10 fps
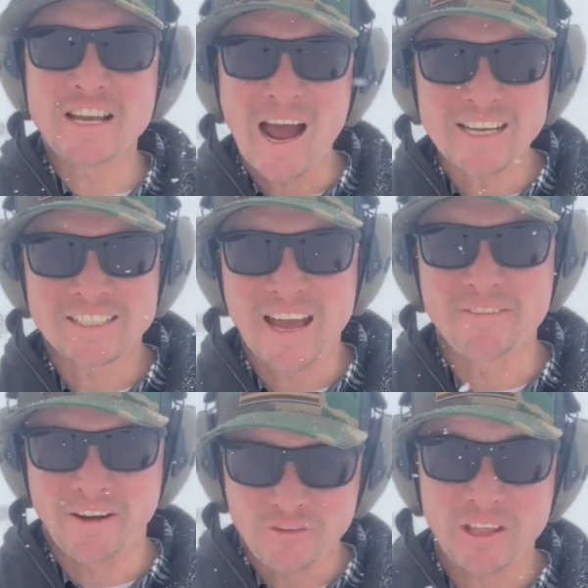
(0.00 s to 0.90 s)
nice to
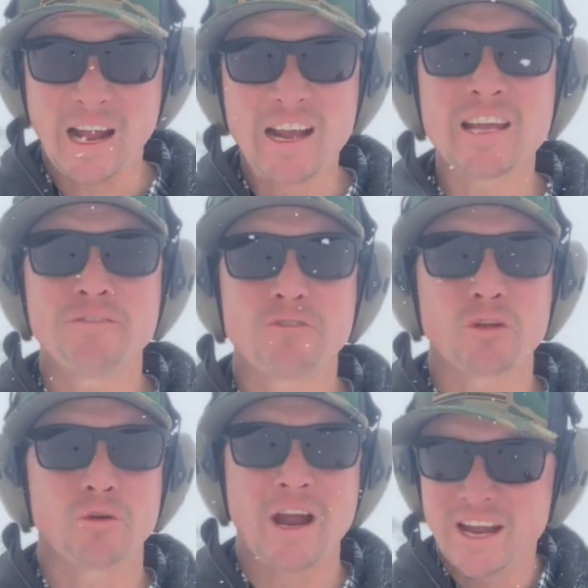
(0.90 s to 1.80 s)
have everything I need for
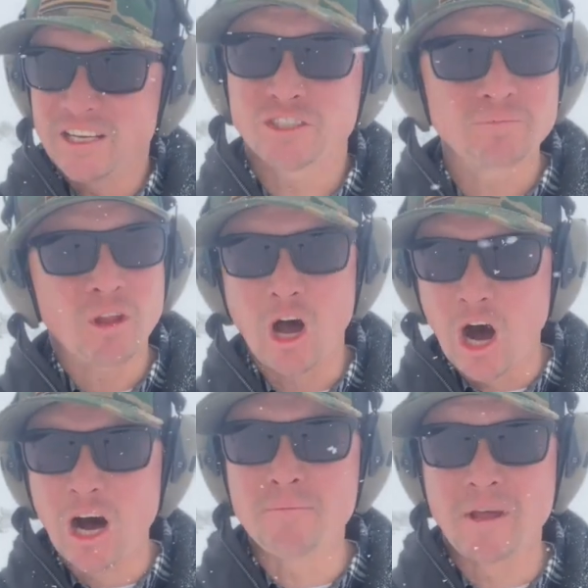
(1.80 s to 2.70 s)
the range
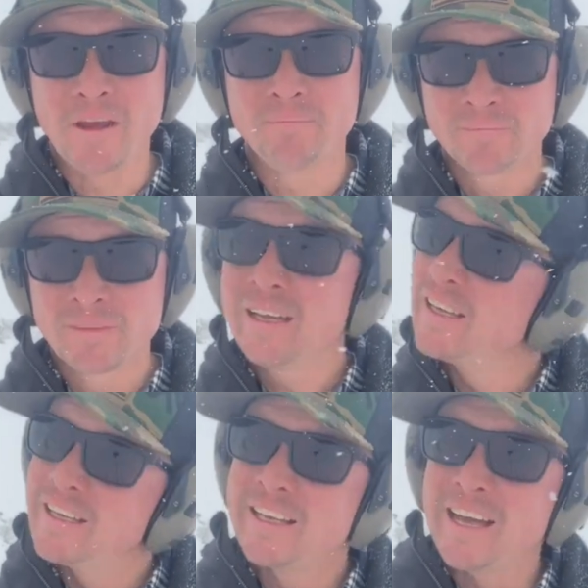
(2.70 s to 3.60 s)
on me.
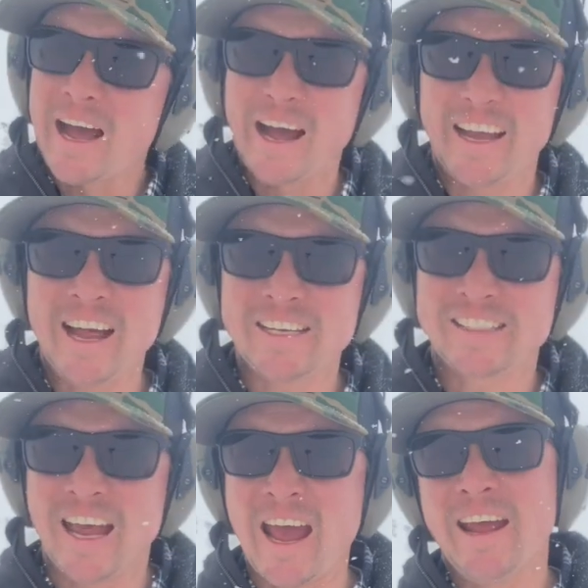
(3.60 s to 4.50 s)
I gotta
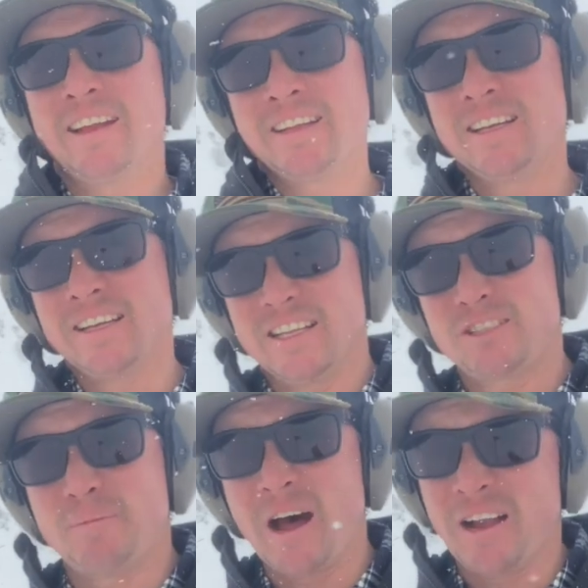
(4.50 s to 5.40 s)
say,
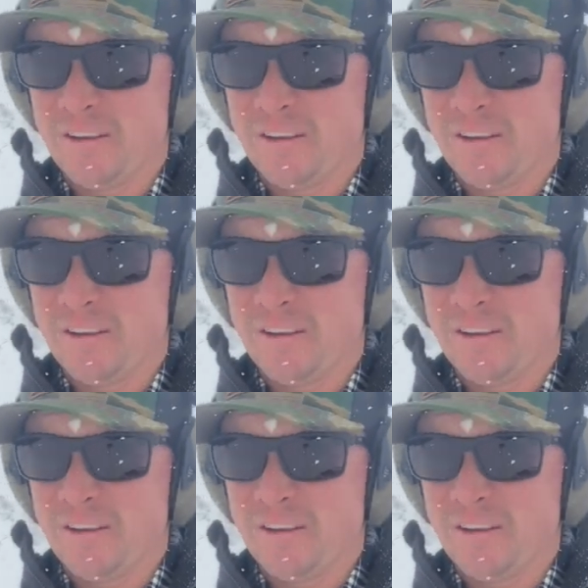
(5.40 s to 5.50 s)
this belt,